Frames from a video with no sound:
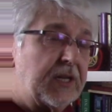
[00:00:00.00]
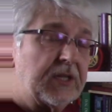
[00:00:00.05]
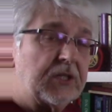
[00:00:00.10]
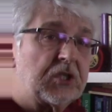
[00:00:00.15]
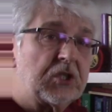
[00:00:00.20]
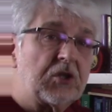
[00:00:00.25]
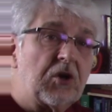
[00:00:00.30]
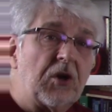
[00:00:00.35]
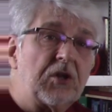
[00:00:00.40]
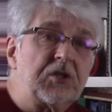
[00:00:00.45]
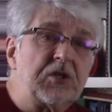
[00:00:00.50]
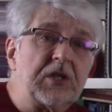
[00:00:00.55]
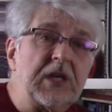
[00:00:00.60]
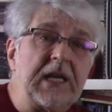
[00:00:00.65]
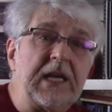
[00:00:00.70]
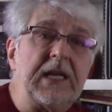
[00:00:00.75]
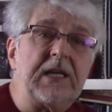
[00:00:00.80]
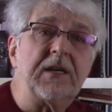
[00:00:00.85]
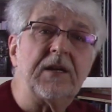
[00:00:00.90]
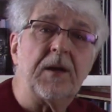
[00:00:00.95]
it starts to
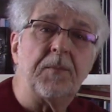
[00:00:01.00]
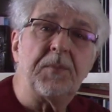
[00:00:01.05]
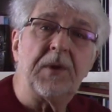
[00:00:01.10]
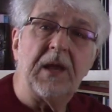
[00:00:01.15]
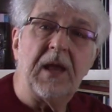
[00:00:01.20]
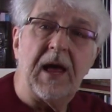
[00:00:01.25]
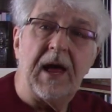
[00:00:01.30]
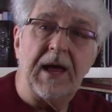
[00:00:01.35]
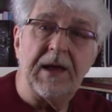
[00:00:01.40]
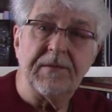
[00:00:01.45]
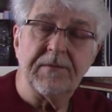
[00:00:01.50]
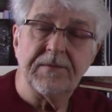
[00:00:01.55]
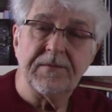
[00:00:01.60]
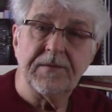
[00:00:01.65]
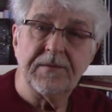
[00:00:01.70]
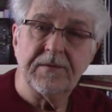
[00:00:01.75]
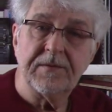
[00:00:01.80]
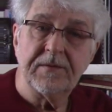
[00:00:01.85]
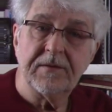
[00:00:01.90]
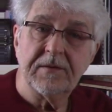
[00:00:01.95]
eat it up
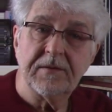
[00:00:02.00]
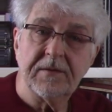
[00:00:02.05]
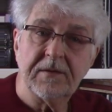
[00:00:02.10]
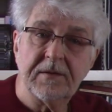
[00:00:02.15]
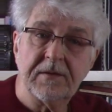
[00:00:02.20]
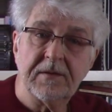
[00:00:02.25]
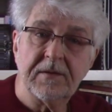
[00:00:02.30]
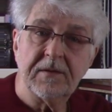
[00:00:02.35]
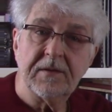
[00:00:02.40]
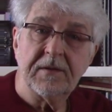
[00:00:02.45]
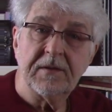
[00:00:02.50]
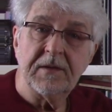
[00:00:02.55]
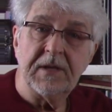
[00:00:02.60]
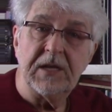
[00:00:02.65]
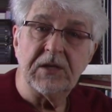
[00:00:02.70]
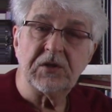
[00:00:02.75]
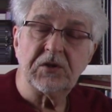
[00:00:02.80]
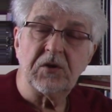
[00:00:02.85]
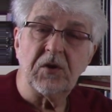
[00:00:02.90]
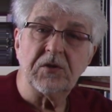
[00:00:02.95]
alive.
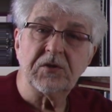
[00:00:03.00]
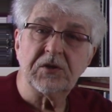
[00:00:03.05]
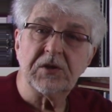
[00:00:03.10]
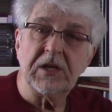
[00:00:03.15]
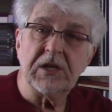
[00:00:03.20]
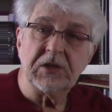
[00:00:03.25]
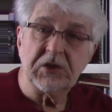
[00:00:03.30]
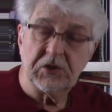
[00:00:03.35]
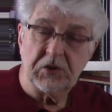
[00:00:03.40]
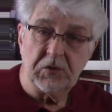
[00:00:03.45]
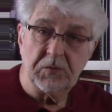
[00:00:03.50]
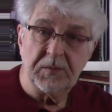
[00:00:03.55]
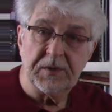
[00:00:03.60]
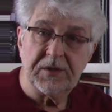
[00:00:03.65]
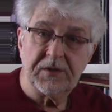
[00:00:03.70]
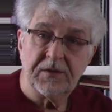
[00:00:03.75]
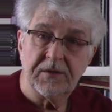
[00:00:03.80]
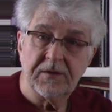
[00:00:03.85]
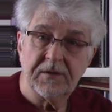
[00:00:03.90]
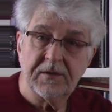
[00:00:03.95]
It starts to consume
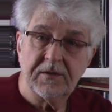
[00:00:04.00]
it.